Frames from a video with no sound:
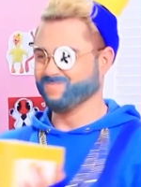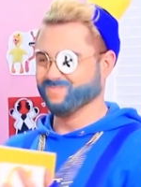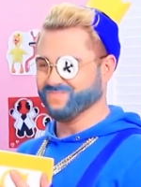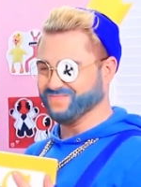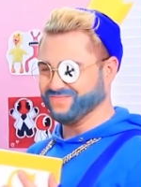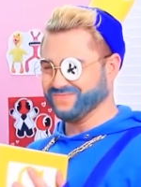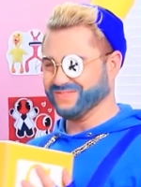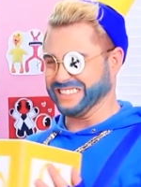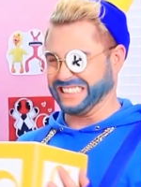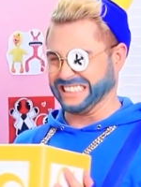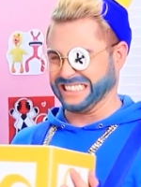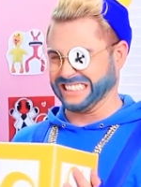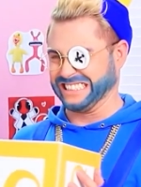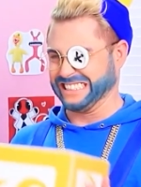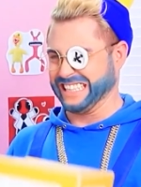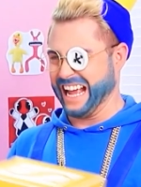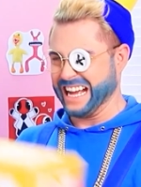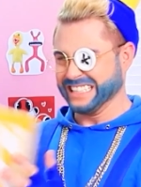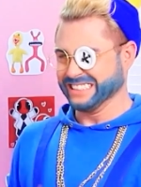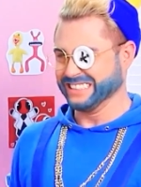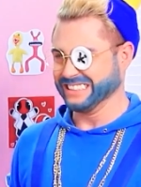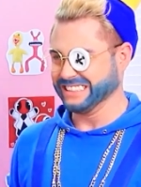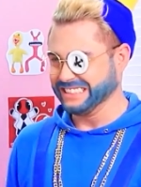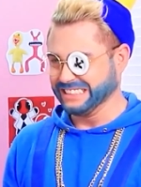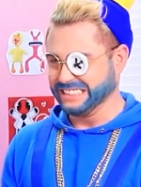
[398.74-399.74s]
I'm coming
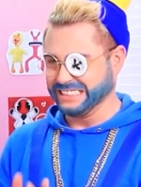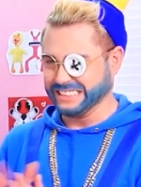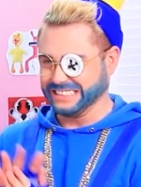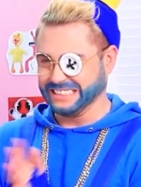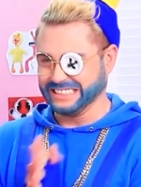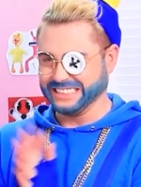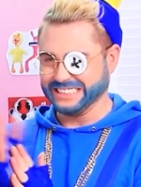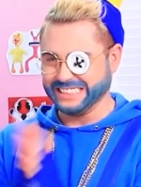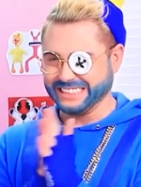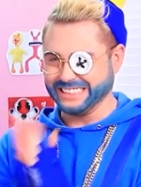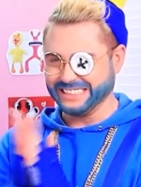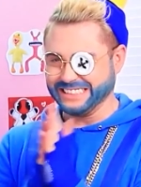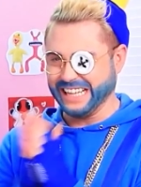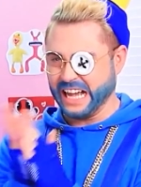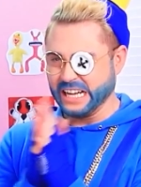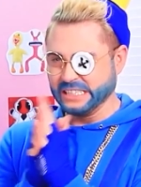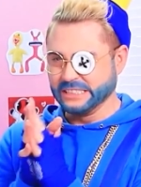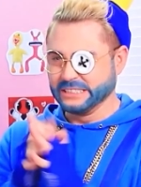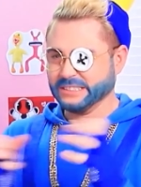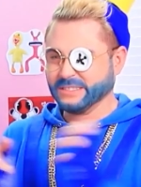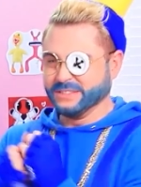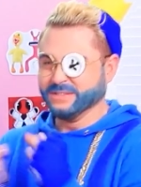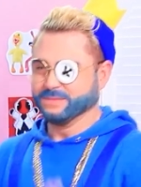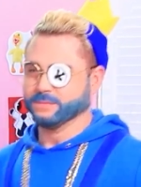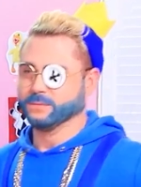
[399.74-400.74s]
looking.
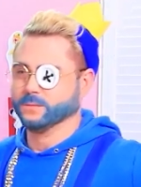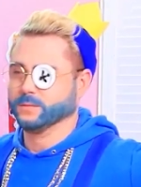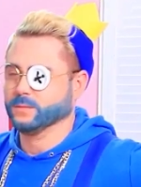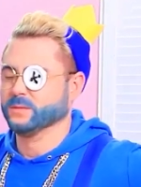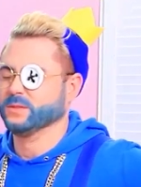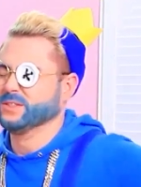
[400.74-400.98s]
I'm coming